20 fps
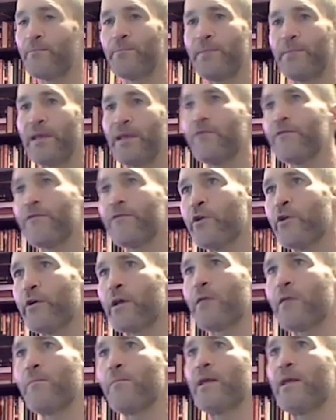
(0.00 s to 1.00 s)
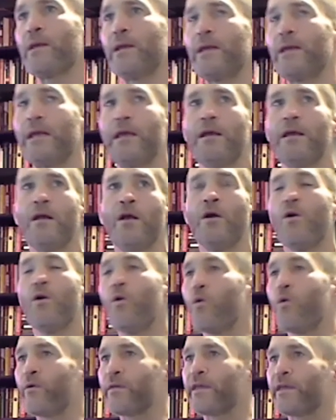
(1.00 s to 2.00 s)
be it for your community
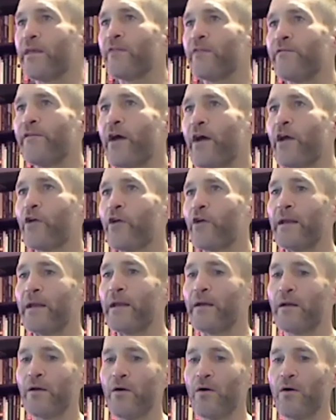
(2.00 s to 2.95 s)
or the environment